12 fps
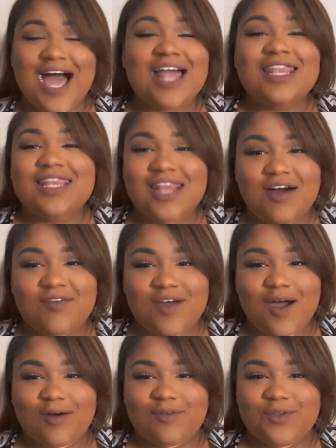I love
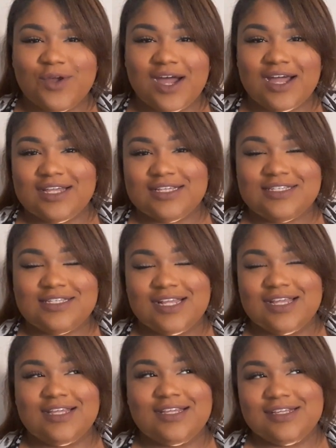ELF, you guys,
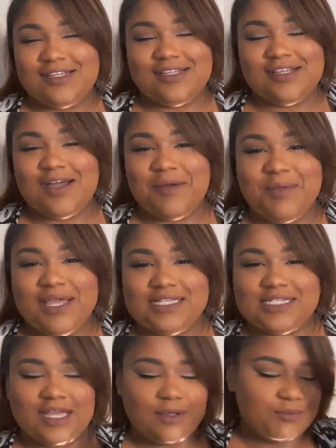like
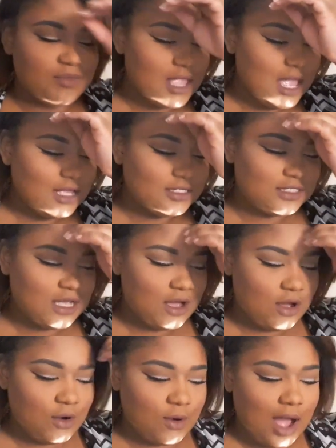amazing.
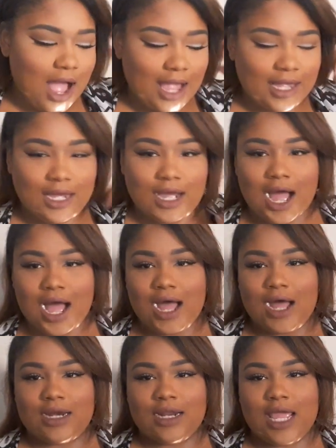So I
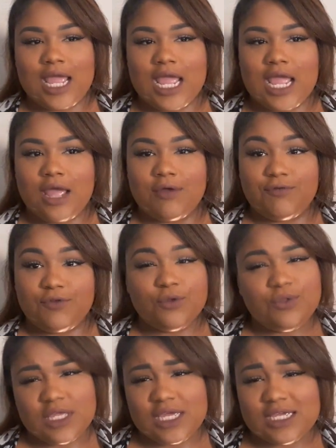got a few
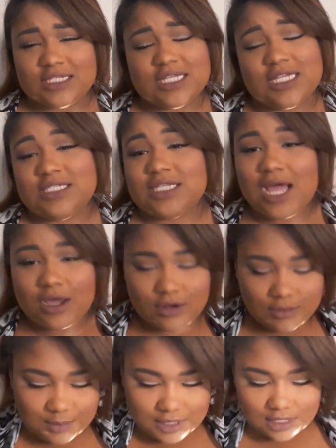things. It's not
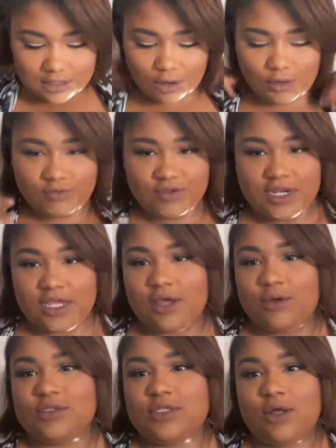going to be a long
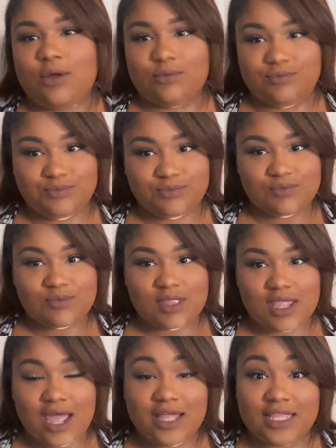video, so
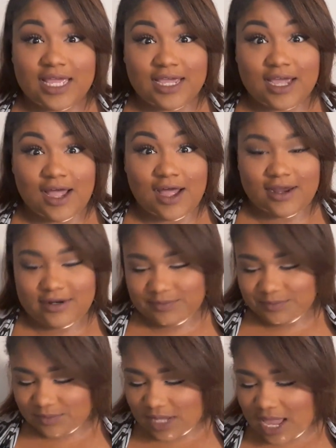thank God.